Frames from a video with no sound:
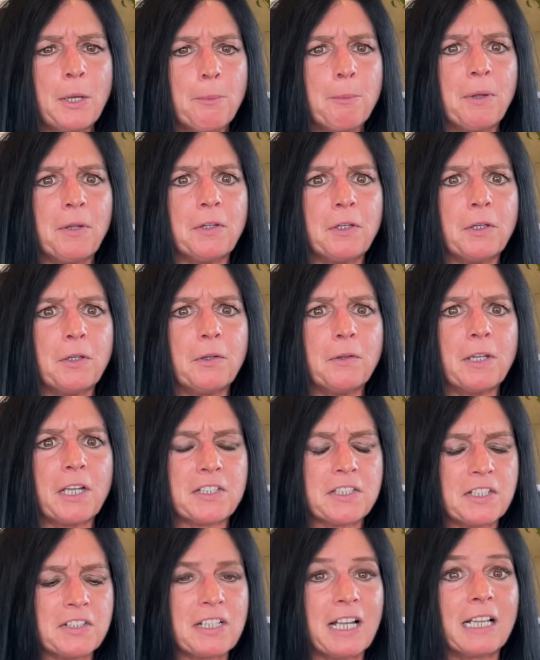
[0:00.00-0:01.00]
but
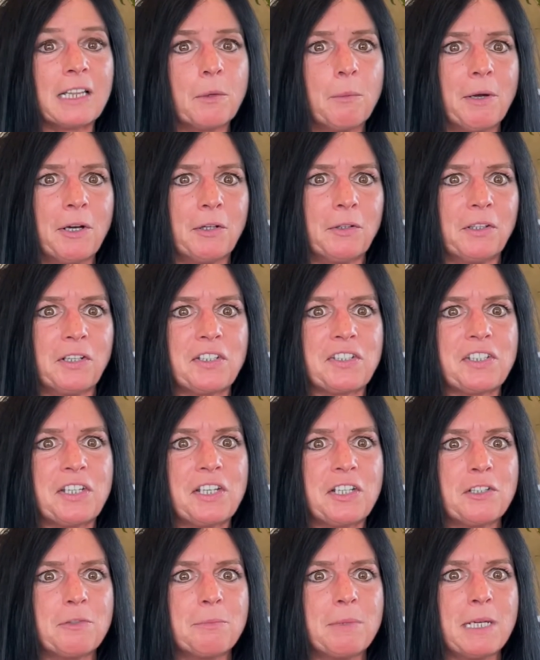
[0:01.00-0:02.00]
that's exactly why you're
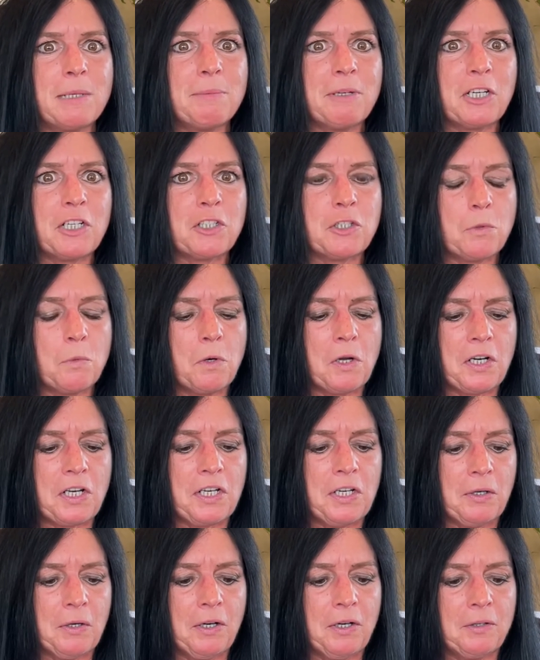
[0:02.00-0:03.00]
listening to me, because you want to
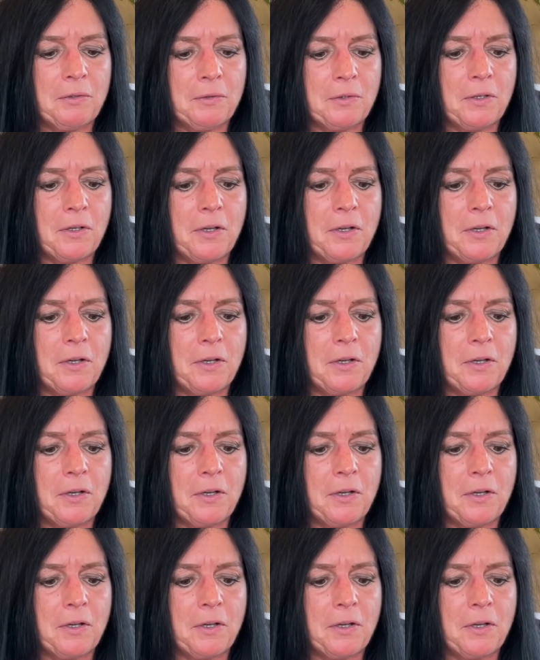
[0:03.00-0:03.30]
hear it,